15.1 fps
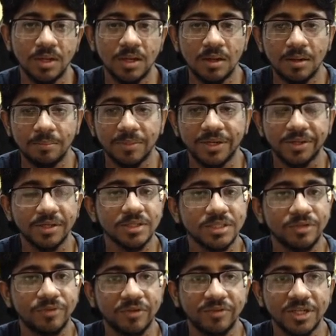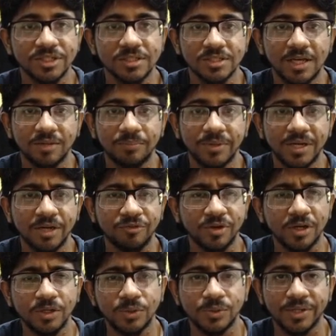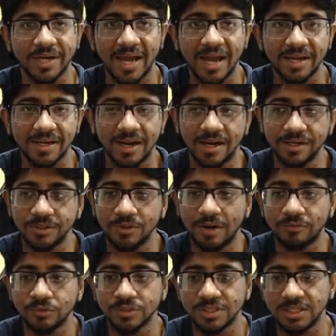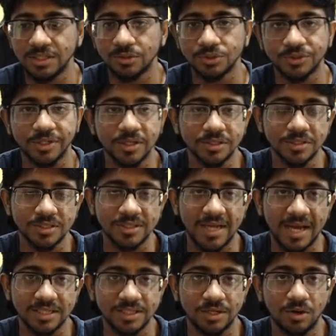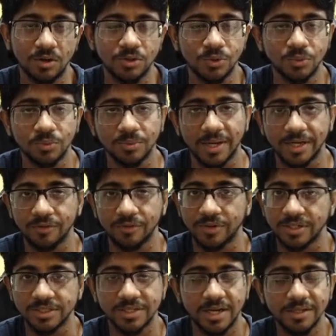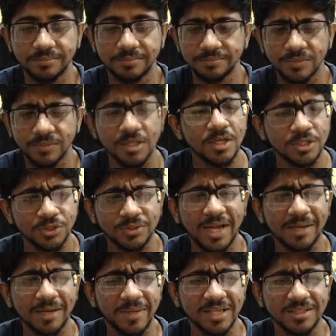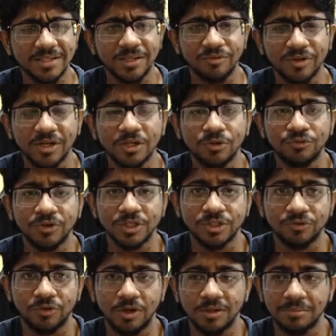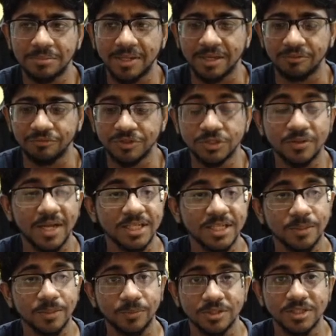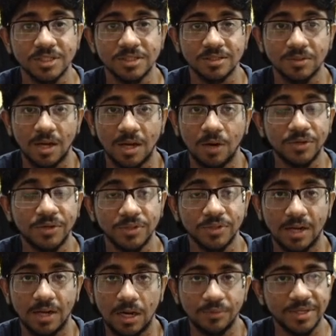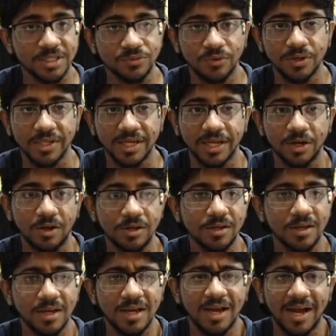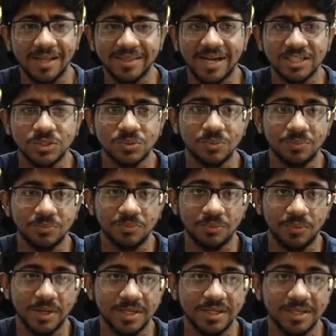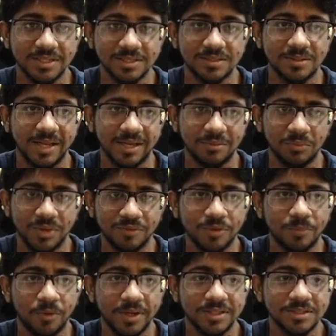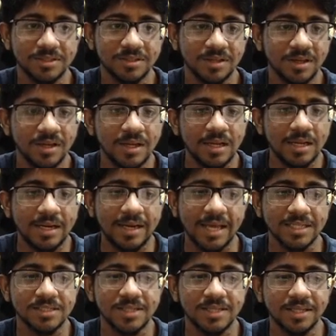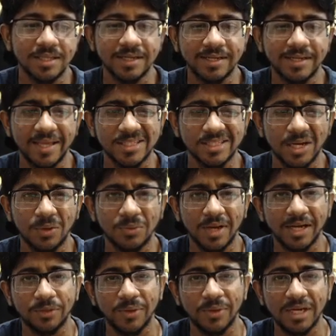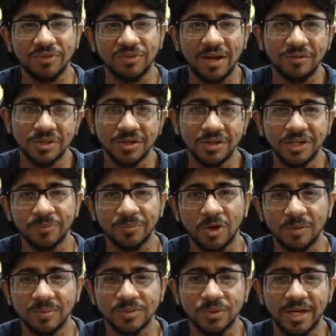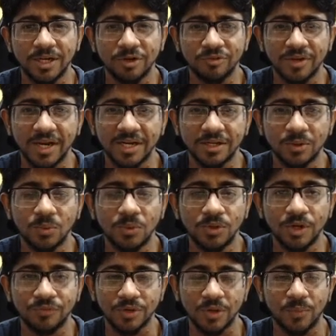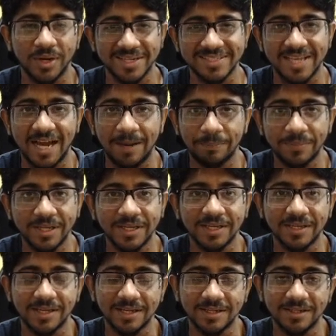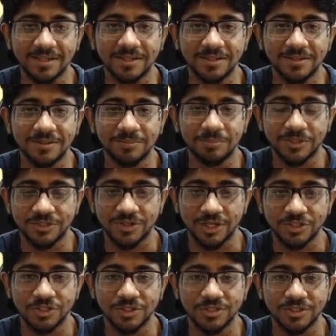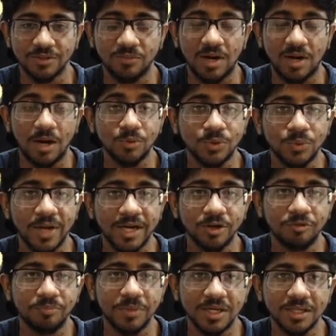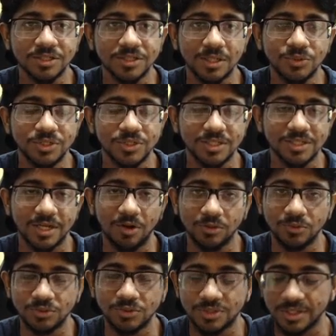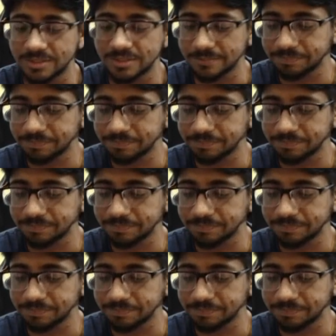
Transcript: But recursive definitions are pretty difficult to track, and you have to see those recursion stacks and all to kind of understand. So that makes it difficult to first of all like visualize the process, how it is working and all. And that's what is like one of the points. Next is, I think it takes around like 25 to 30 problems to kind of get hold of, okay, what is happening in the structures and how to kind of build the solutions and all those things.